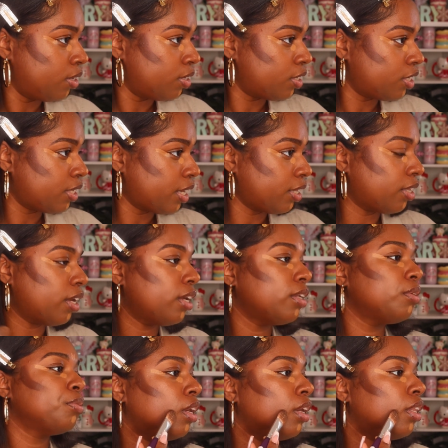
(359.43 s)
Just like that.
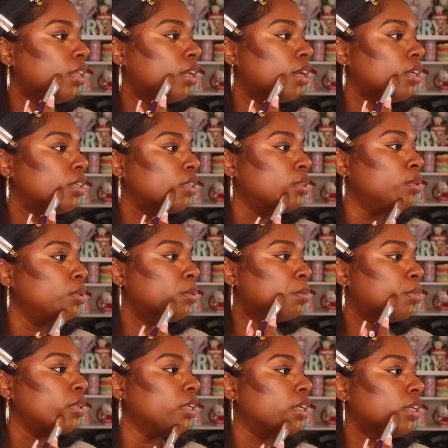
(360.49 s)
And then I do
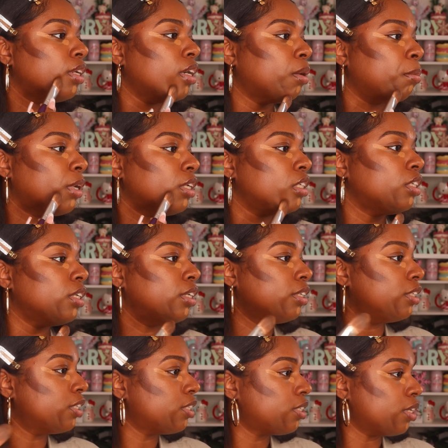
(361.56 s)
bring it down my chin
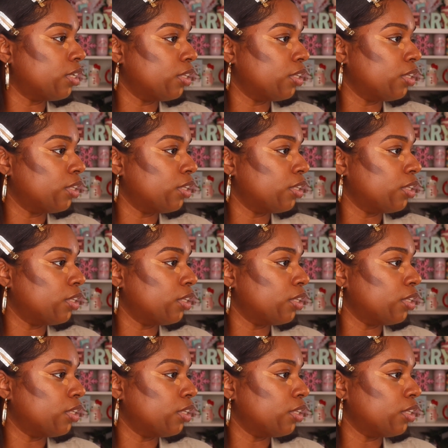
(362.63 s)
just a